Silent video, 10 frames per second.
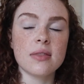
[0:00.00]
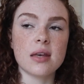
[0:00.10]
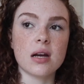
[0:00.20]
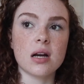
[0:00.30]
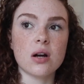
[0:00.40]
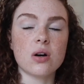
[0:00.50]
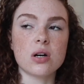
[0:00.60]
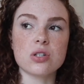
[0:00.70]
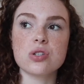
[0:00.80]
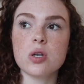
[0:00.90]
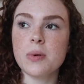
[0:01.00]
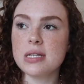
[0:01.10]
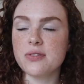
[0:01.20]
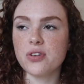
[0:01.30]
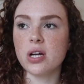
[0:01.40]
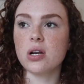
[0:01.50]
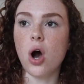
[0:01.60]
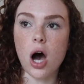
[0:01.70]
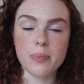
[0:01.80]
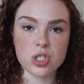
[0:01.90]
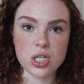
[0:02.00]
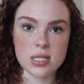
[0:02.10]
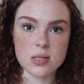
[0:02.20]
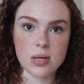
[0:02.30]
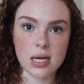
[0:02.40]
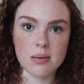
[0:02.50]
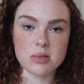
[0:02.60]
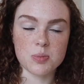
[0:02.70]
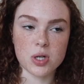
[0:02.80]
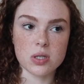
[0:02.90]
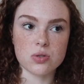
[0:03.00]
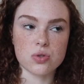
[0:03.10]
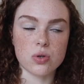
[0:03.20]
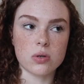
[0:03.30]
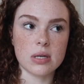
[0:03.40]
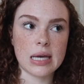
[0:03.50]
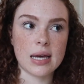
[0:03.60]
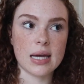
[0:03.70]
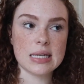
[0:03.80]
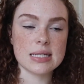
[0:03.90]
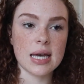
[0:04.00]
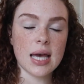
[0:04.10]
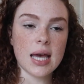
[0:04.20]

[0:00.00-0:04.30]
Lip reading: There are so many different options when it comes to birth control, and